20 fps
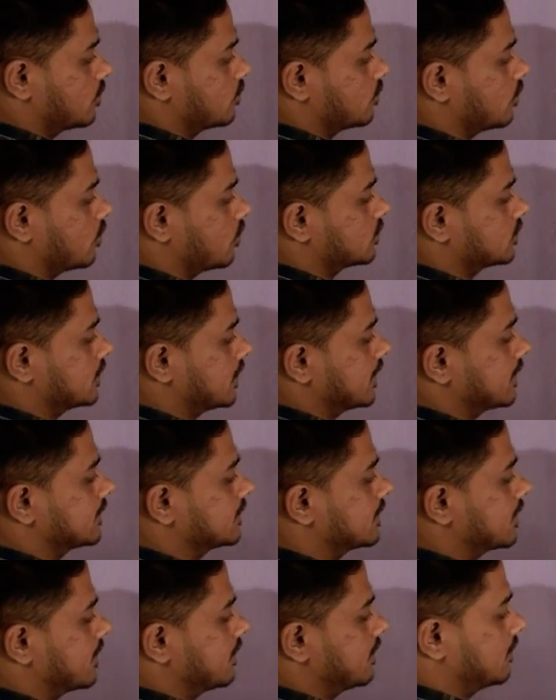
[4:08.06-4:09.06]

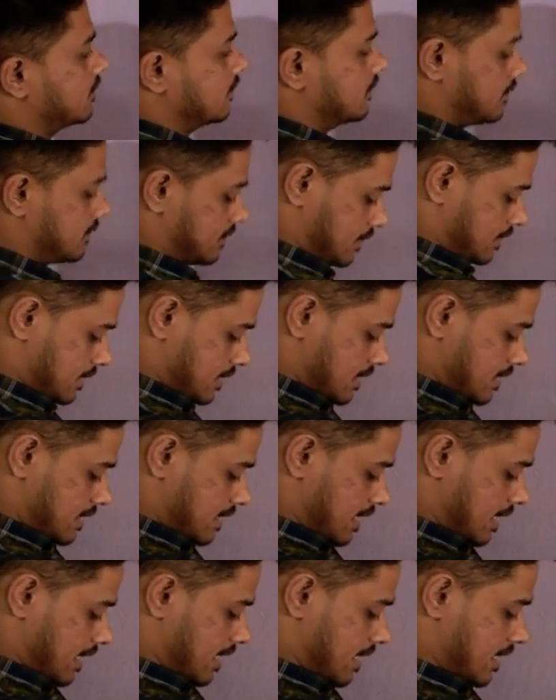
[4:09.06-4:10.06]
OCH3,
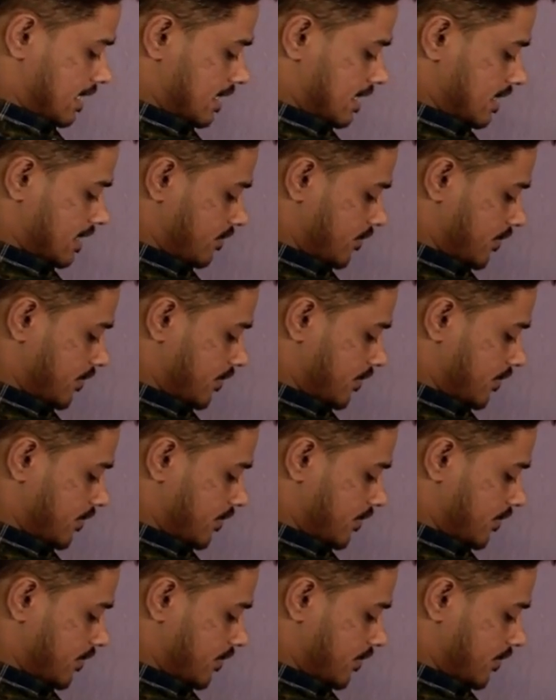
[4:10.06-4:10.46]
and here